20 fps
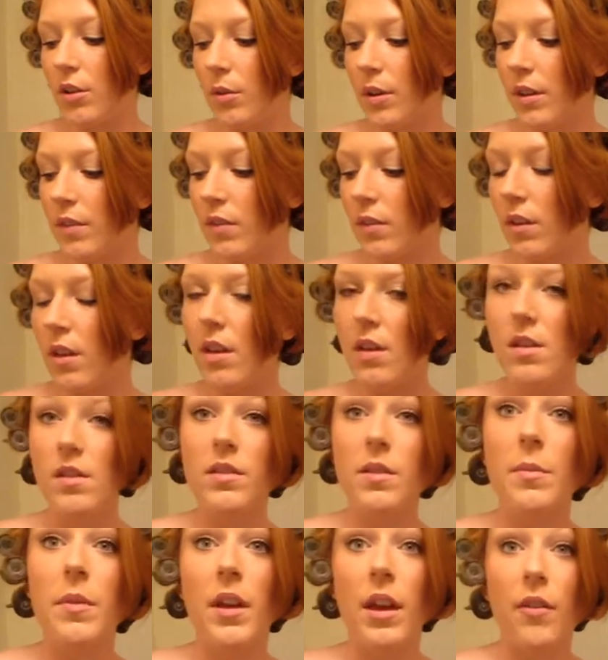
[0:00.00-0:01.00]
guys
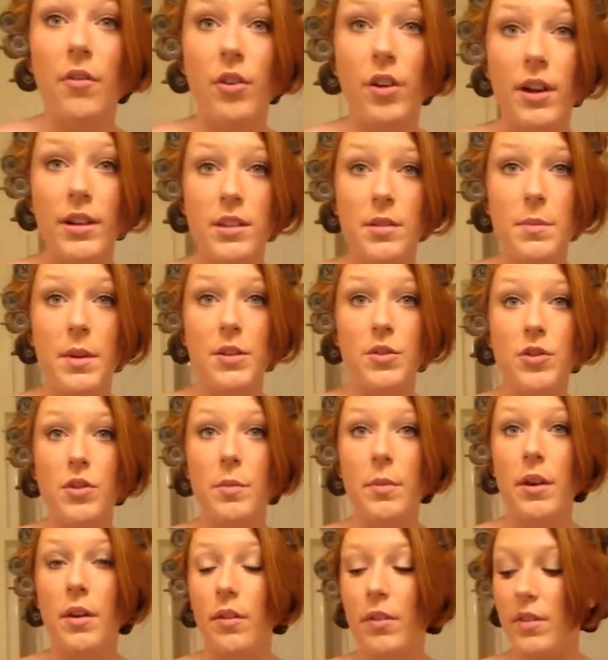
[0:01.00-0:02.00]
something I forgot to mention
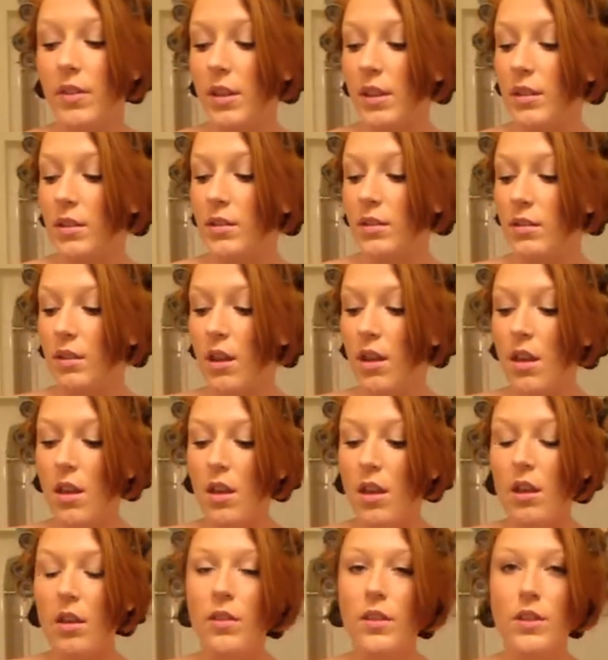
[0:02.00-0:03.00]
about these
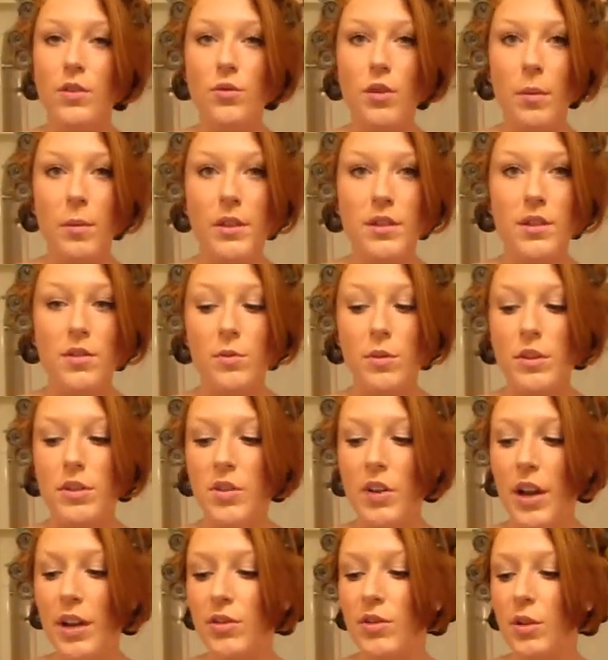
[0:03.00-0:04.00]
Remington ones are
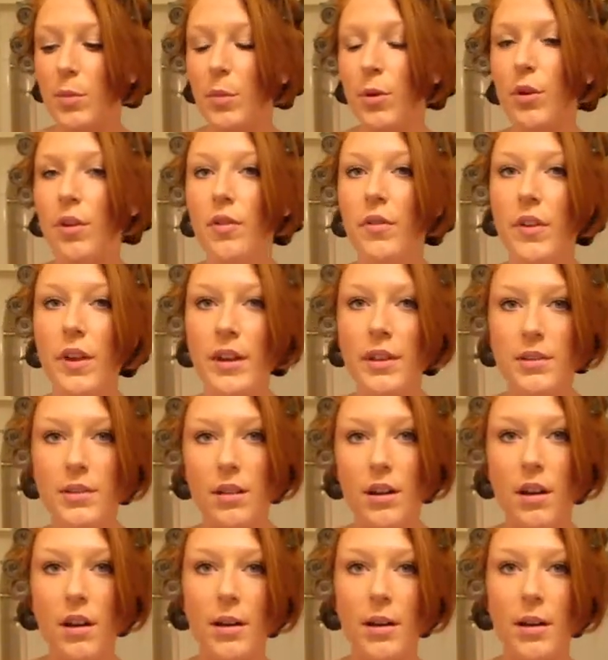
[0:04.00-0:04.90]
actually perfect,